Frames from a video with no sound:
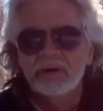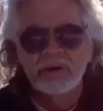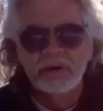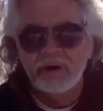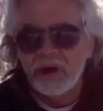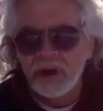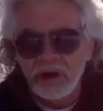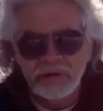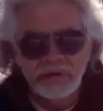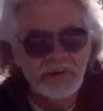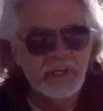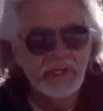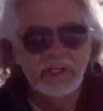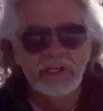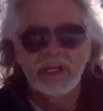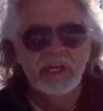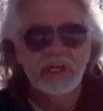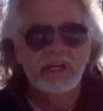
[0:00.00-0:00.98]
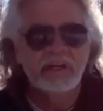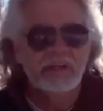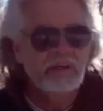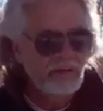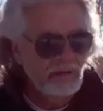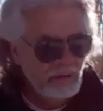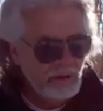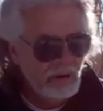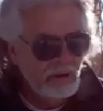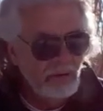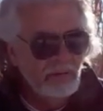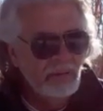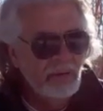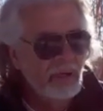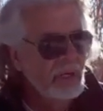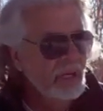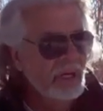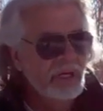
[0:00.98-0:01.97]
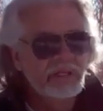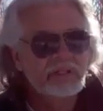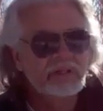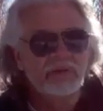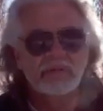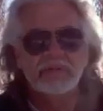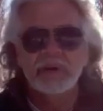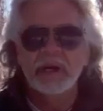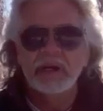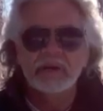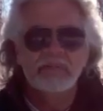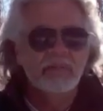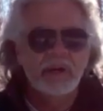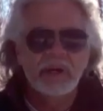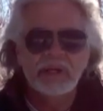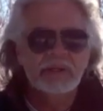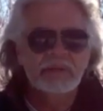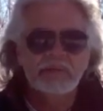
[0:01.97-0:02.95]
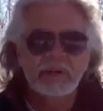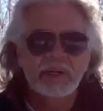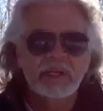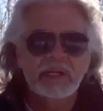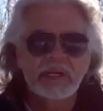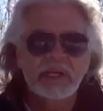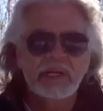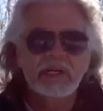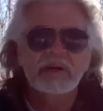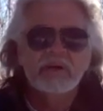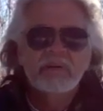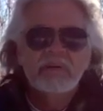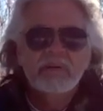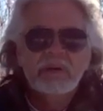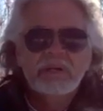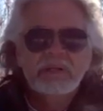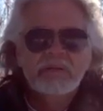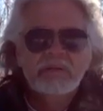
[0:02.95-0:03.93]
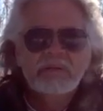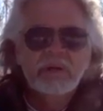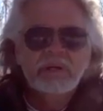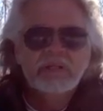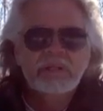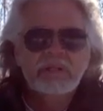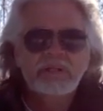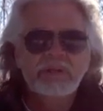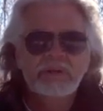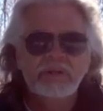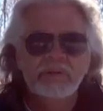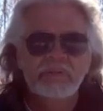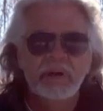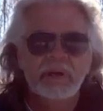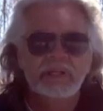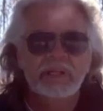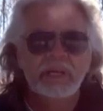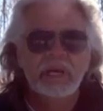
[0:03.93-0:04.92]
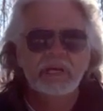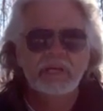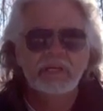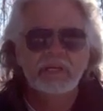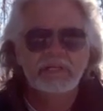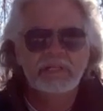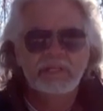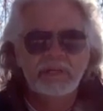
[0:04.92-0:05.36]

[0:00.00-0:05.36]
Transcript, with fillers: coughing in the air, you know, my lungs were bothered by the air. What, what to do about that? Is